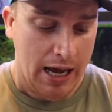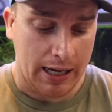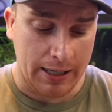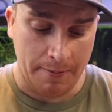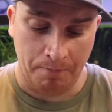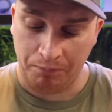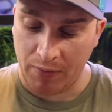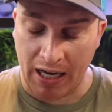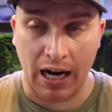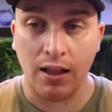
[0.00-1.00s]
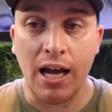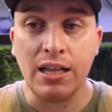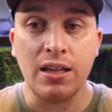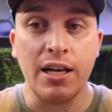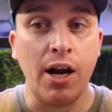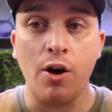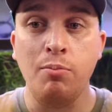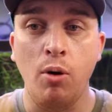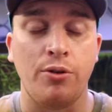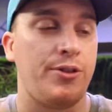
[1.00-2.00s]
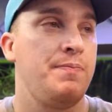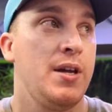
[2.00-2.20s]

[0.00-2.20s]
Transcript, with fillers: Um, and I like that they carry both.